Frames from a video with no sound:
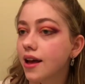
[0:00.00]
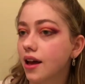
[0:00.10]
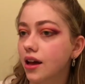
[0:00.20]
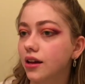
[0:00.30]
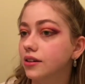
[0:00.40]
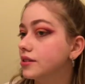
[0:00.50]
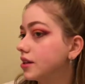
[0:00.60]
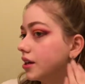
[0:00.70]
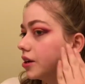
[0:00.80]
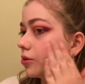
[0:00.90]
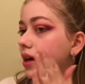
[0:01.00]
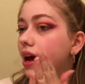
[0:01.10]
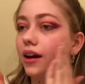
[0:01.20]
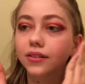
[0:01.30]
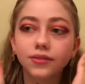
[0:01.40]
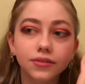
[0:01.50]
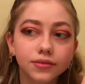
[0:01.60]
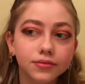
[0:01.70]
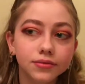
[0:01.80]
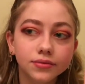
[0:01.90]
And here we have
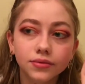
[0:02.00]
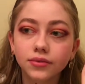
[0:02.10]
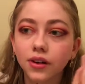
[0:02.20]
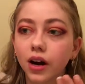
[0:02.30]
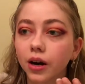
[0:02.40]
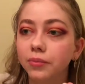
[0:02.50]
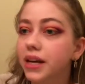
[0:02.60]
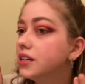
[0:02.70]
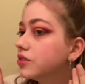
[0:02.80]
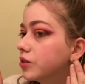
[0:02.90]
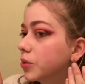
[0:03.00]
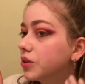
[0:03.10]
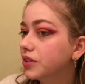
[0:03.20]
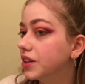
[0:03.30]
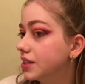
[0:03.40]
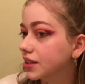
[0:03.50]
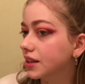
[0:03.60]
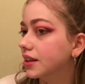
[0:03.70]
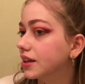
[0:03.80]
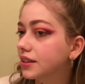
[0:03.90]
our base for both of these, I
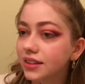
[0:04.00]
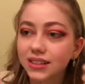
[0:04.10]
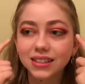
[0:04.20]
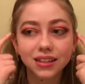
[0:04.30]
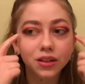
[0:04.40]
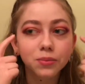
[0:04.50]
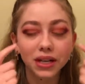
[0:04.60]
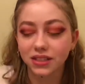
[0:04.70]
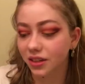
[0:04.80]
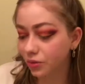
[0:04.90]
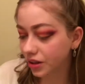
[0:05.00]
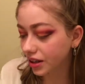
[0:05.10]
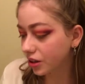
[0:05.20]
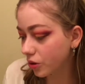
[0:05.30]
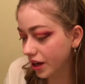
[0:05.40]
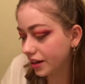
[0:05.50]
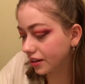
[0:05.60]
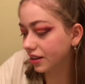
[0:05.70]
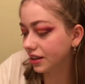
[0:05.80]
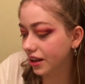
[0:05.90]
think. This is a little messy. We're going to go ahead and
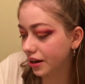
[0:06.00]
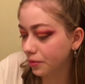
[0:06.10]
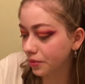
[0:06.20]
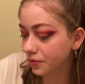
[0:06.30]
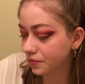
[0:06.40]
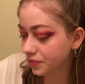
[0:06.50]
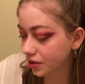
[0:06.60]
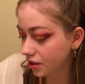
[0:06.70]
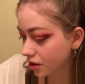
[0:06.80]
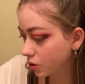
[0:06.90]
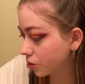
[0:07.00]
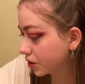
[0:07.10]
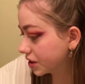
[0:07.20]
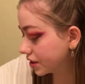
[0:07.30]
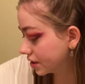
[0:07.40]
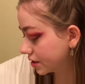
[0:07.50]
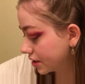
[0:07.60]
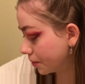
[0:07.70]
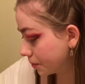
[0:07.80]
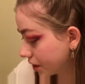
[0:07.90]
clean that up with
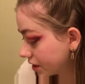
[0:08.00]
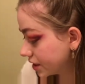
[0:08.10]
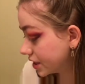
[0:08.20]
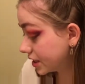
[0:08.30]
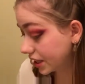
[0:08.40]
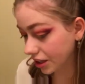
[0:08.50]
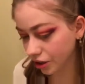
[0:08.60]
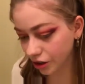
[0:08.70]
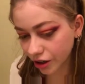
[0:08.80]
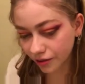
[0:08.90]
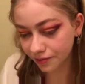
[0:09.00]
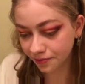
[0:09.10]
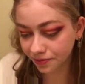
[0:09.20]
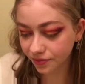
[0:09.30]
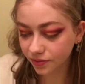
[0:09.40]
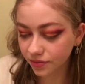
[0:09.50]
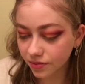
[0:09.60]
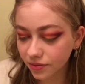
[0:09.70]
some concealer. I'm